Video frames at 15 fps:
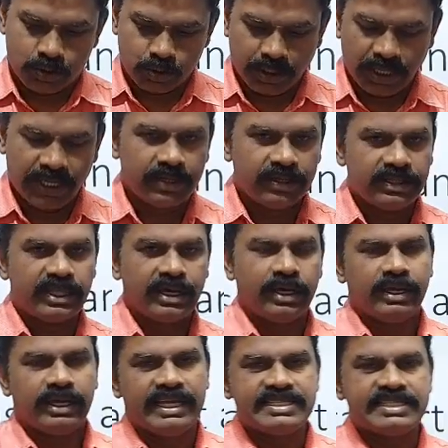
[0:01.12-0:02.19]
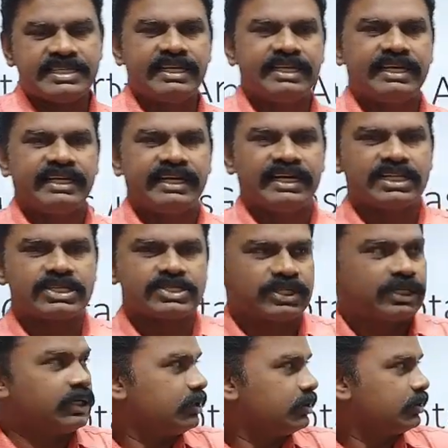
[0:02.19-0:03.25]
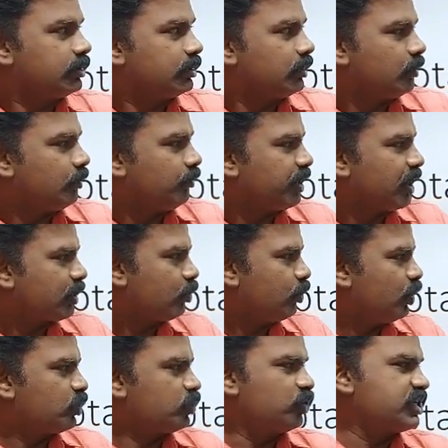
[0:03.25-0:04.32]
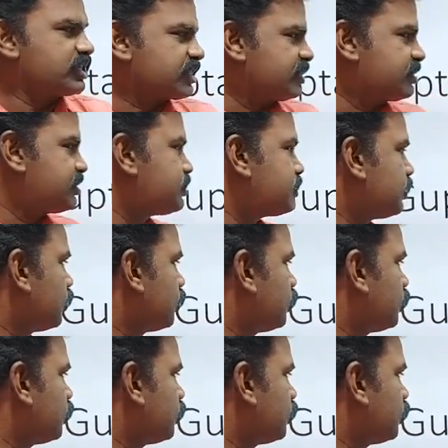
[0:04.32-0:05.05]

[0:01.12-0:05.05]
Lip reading: Today in the ancient Indian history, we are going to discuss